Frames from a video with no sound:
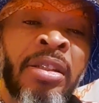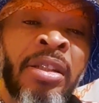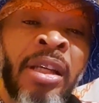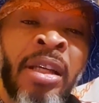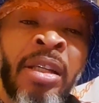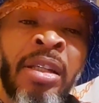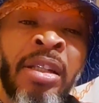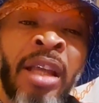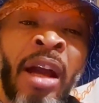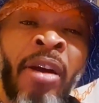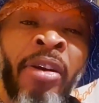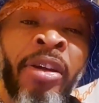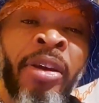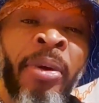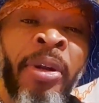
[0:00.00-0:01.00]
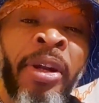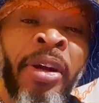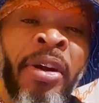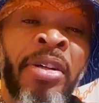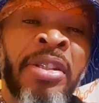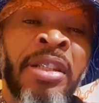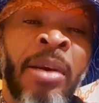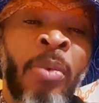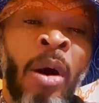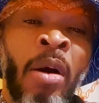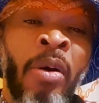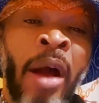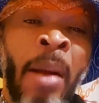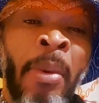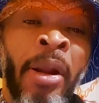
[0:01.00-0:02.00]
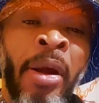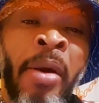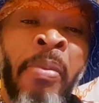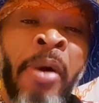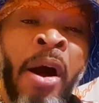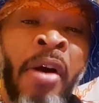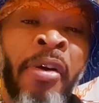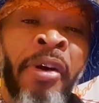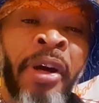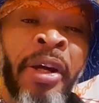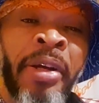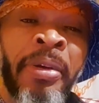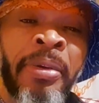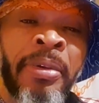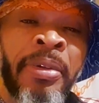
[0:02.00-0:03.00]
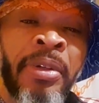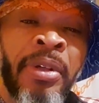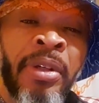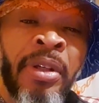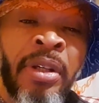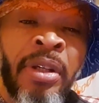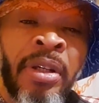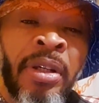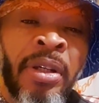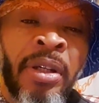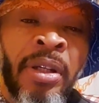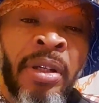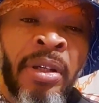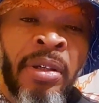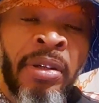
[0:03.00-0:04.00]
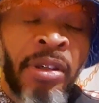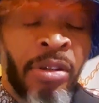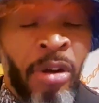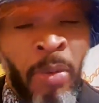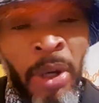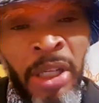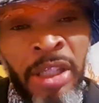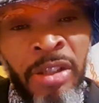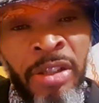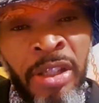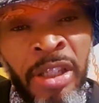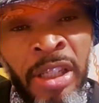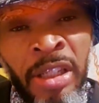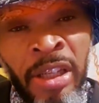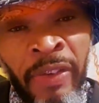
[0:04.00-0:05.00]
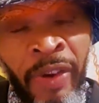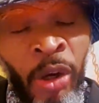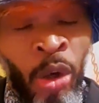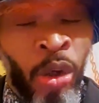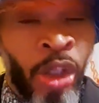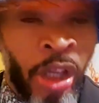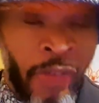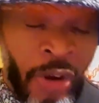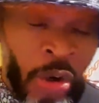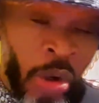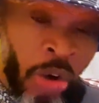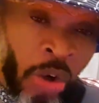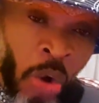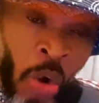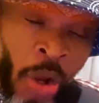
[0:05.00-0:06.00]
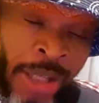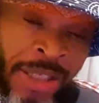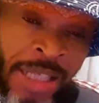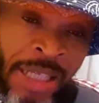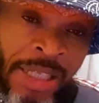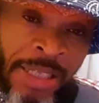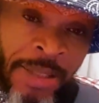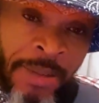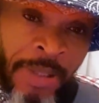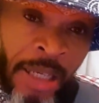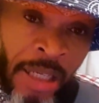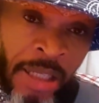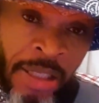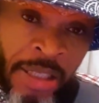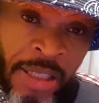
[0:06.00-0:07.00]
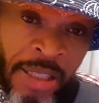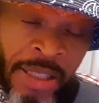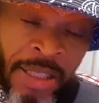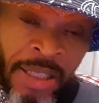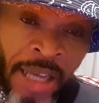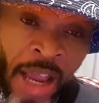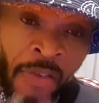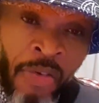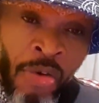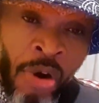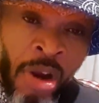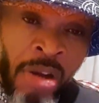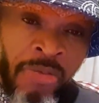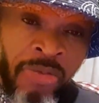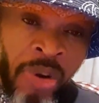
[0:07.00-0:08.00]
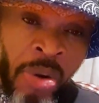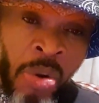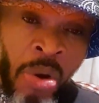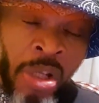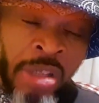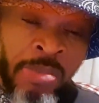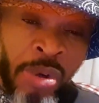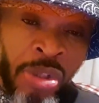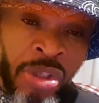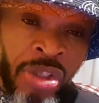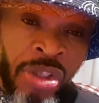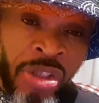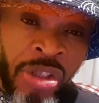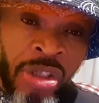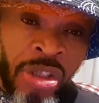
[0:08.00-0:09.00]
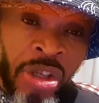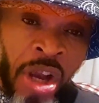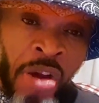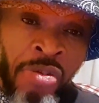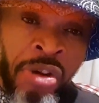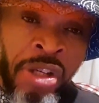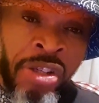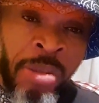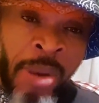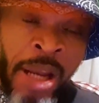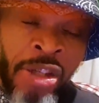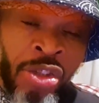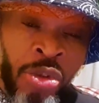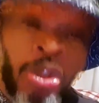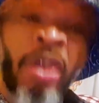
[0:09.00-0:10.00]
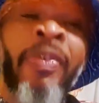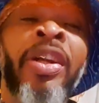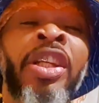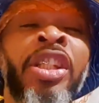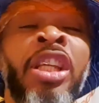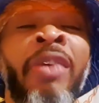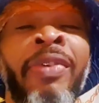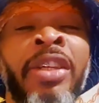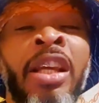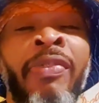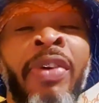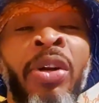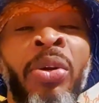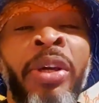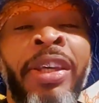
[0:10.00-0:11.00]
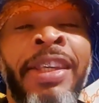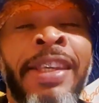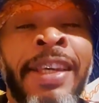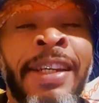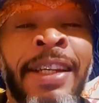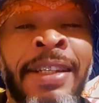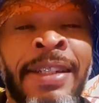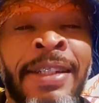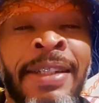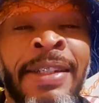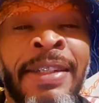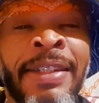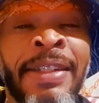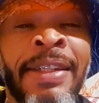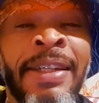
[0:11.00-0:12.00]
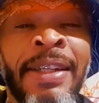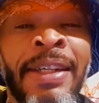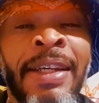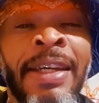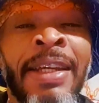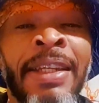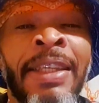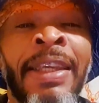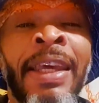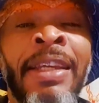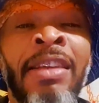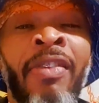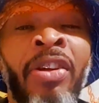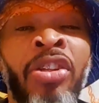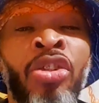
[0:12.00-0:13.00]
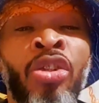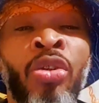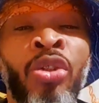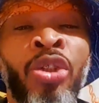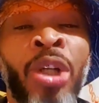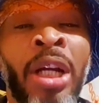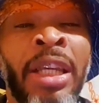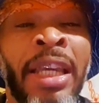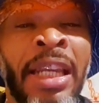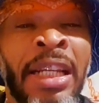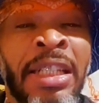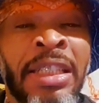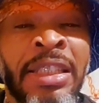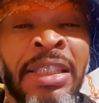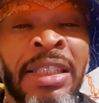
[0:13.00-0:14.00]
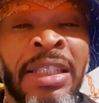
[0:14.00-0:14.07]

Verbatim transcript: Eh? Carry your, one of your cousin them when, right, when they're hungry. Do you know what is you ever you ever look locust yet? Ever run from locust bush? Cause ranger might shoot. You ever you ever, you ever look cane it? Cane you ever look sugar cane it?